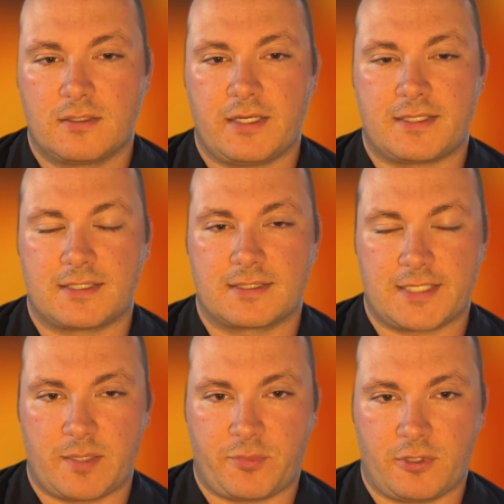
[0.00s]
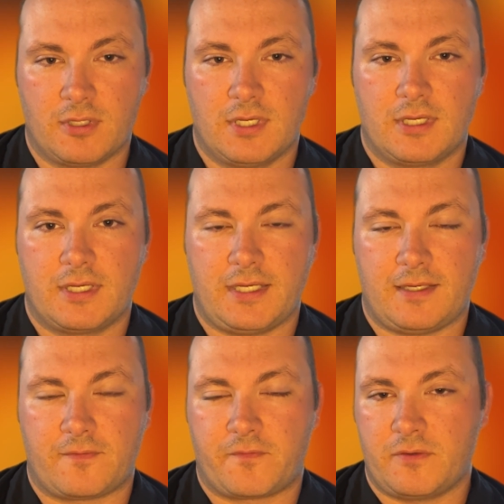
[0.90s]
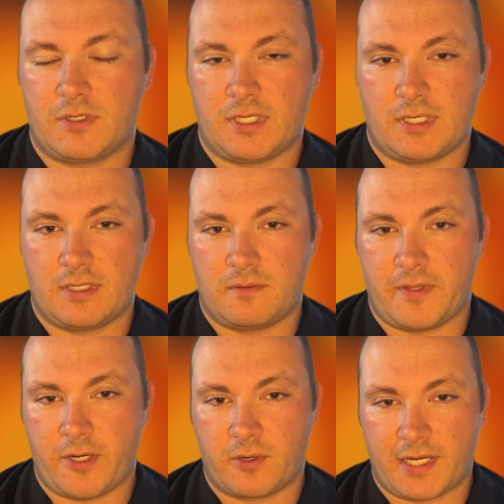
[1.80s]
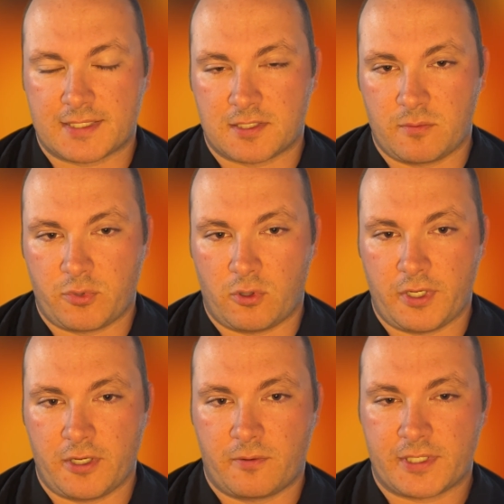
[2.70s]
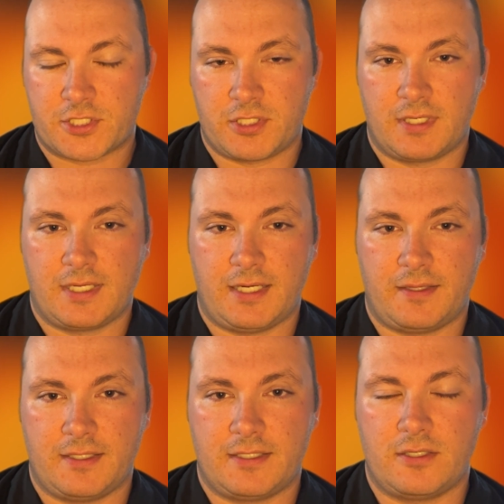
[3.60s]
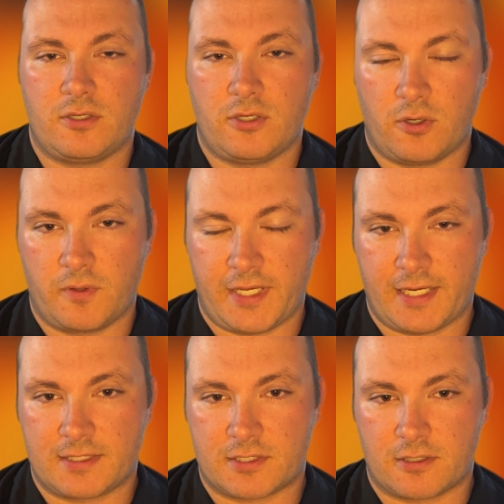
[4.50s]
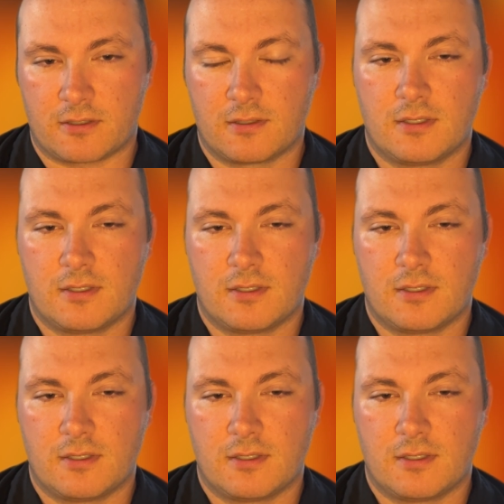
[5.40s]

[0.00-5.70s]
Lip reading: As an example, if they were to ask an employee a question and they didn't know the answer,